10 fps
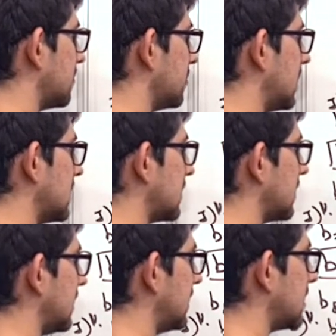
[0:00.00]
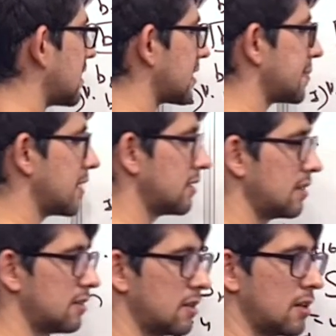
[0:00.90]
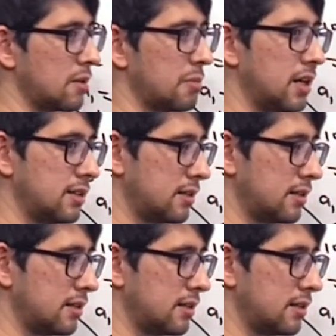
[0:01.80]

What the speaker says: but it is expanded by the